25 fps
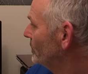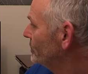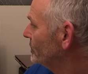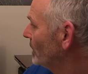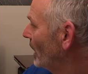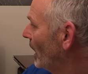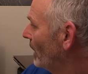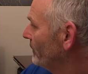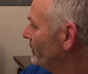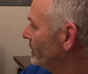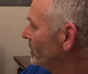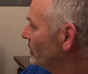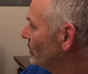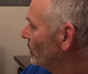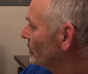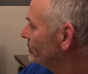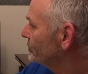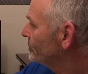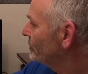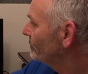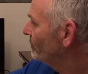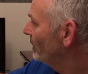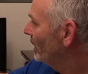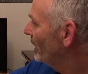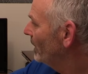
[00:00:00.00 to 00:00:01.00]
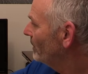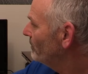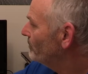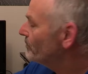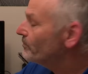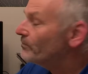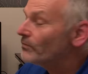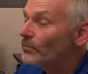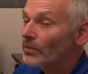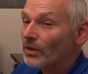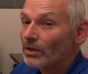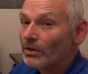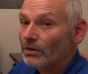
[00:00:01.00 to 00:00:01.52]
So having lots of RAM,
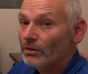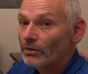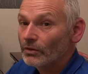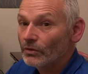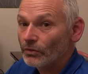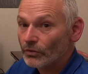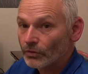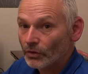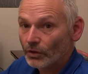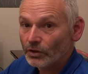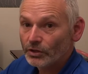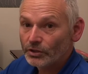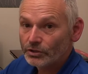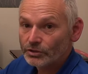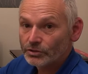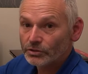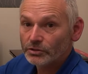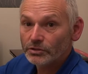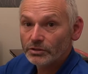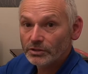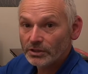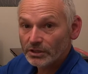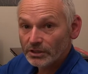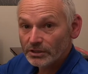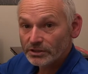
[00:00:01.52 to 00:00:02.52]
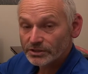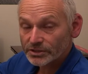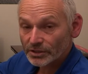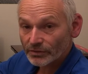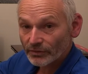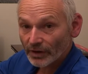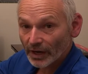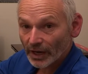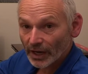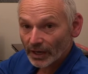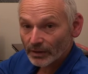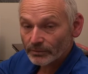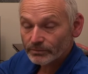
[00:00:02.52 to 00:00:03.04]
32 gigs of
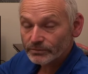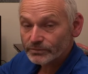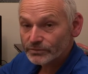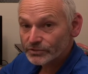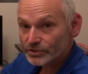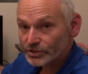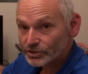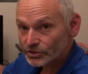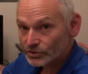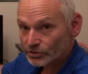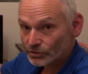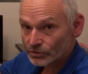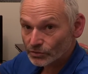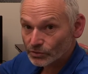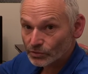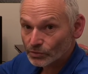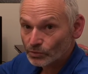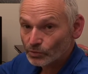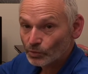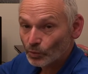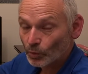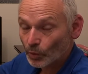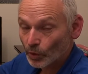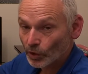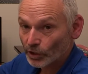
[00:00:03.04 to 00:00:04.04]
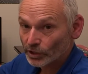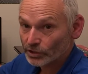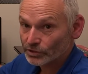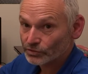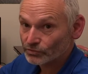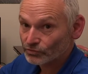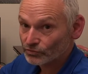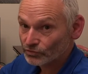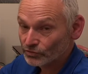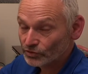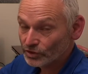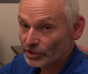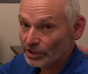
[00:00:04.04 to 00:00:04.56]
RAM still
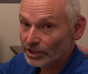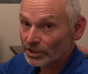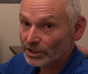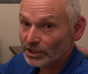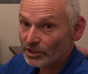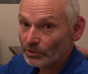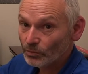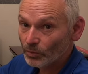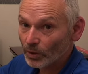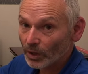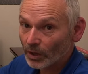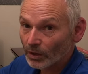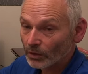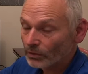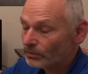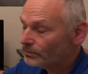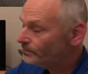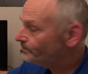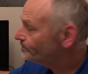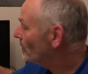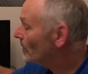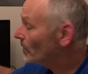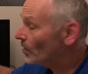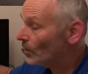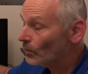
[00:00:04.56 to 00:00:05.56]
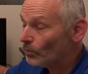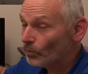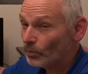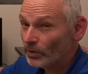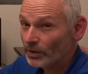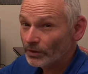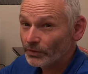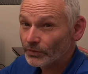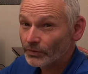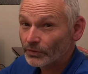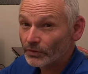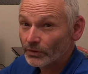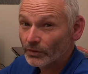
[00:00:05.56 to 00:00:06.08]
works really well
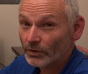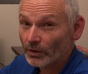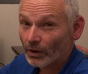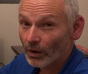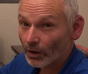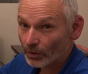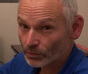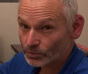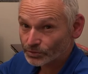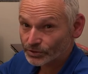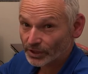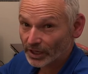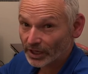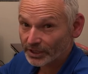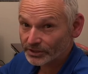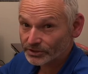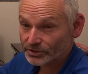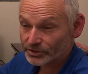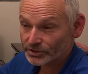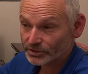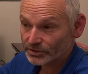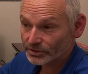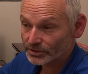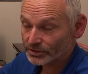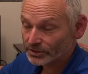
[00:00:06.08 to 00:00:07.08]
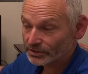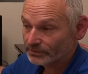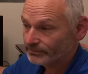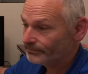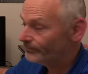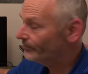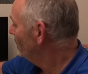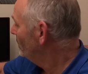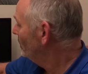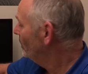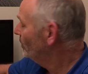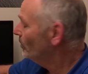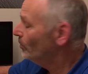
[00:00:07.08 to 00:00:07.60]
with Ultra HD.
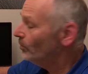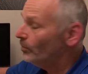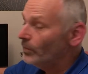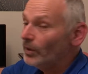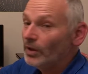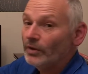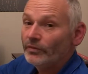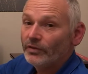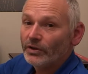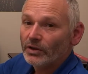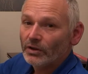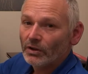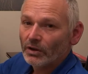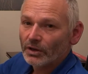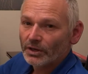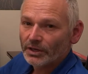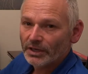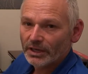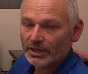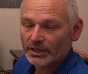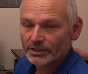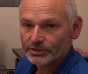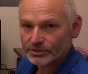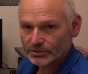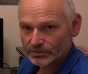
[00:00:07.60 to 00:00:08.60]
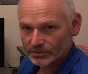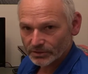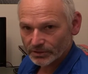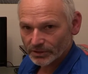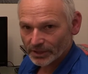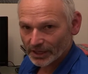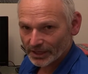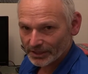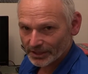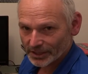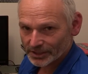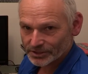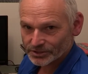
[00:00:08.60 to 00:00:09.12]
Moving on to
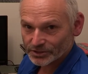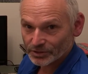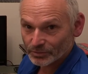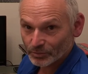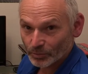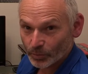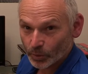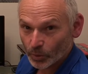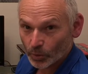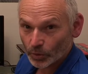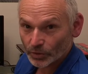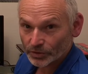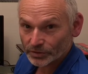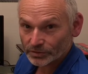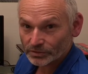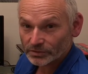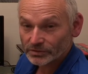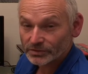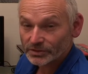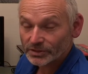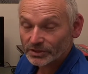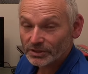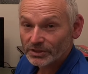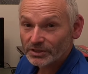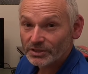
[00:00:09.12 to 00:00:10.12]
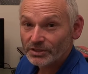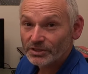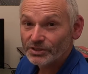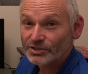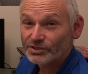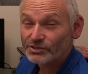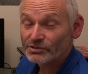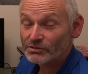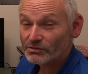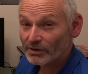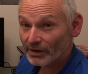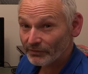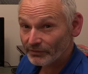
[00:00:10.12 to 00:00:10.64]
the next important thing
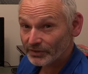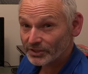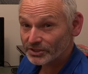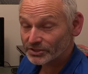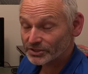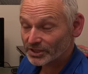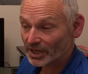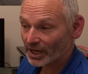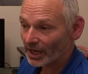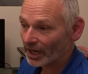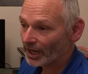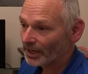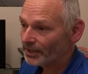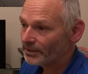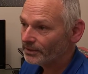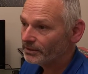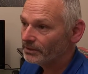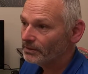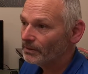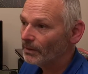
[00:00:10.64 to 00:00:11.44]
is the graphics card.